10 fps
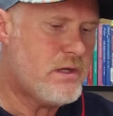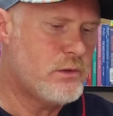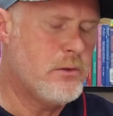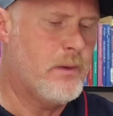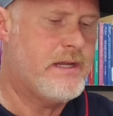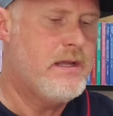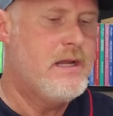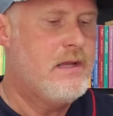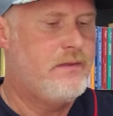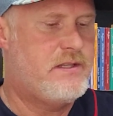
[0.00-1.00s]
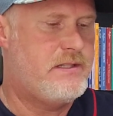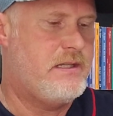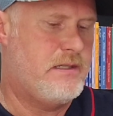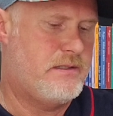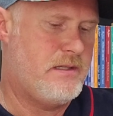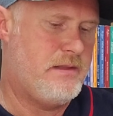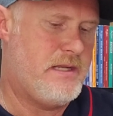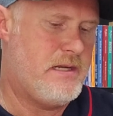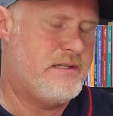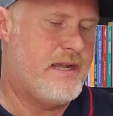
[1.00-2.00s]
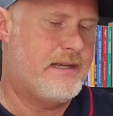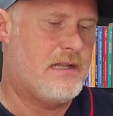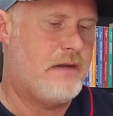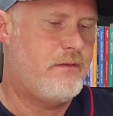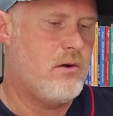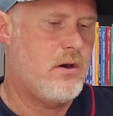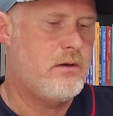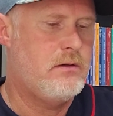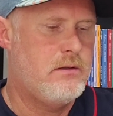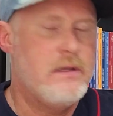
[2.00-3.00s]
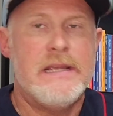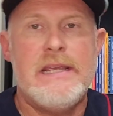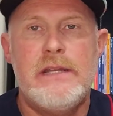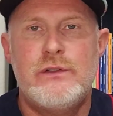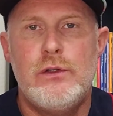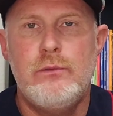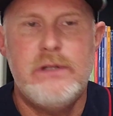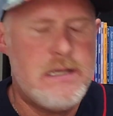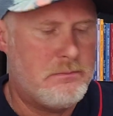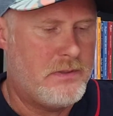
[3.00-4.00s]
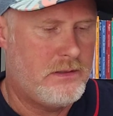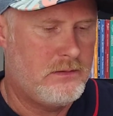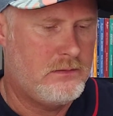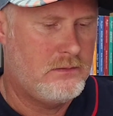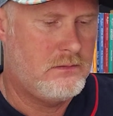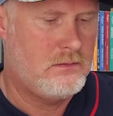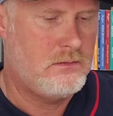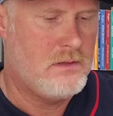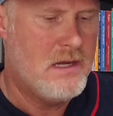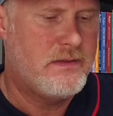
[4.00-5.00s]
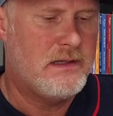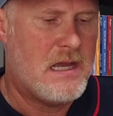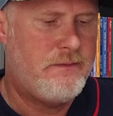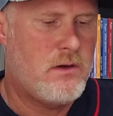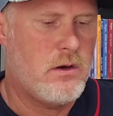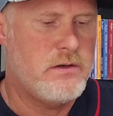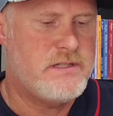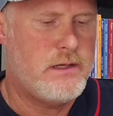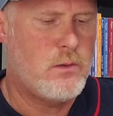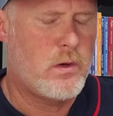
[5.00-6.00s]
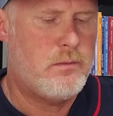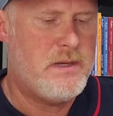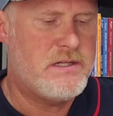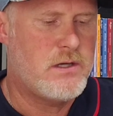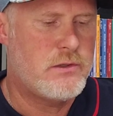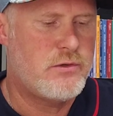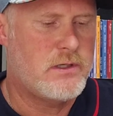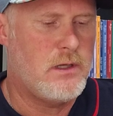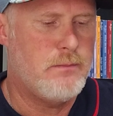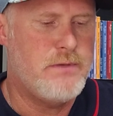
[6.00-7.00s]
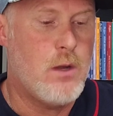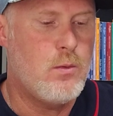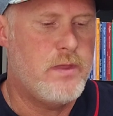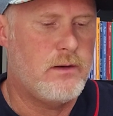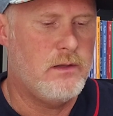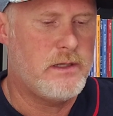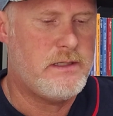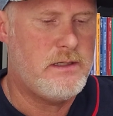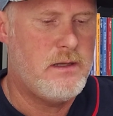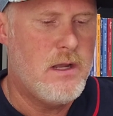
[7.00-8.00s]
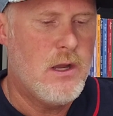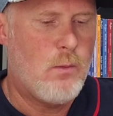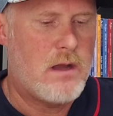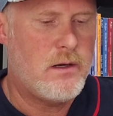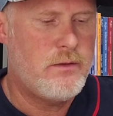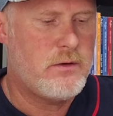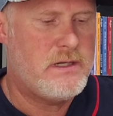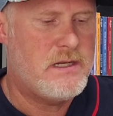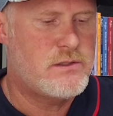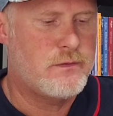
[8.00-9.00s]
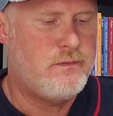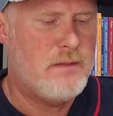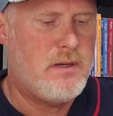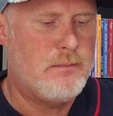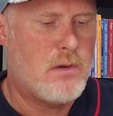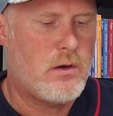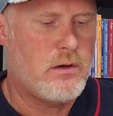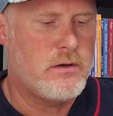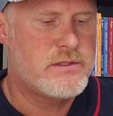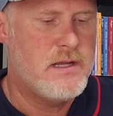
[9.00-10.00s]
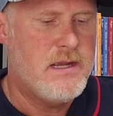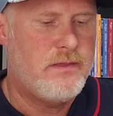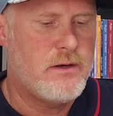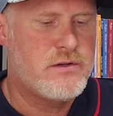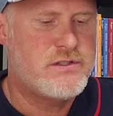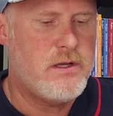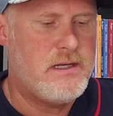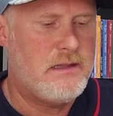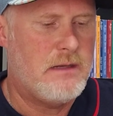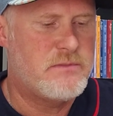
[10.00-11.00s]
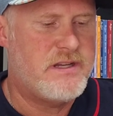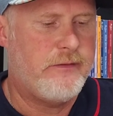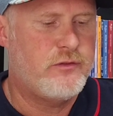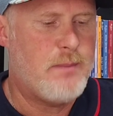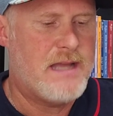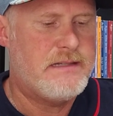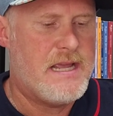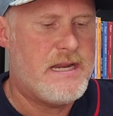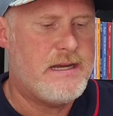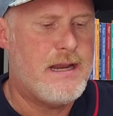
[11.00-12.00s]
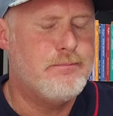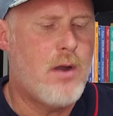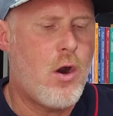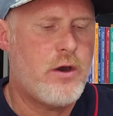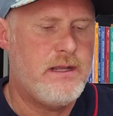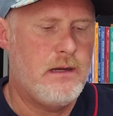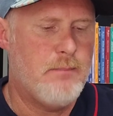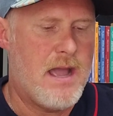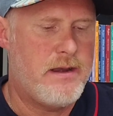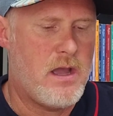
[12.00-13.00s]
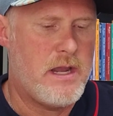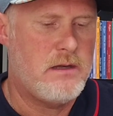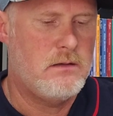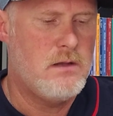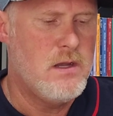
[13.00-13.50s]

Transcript: So anyway, this is The Dead Lifeguard. In Too Deep. The lifeguards at North Beach Country Club know they're lucky. While other kids are flipping burgers, they're sunning themselves by day and partying by night.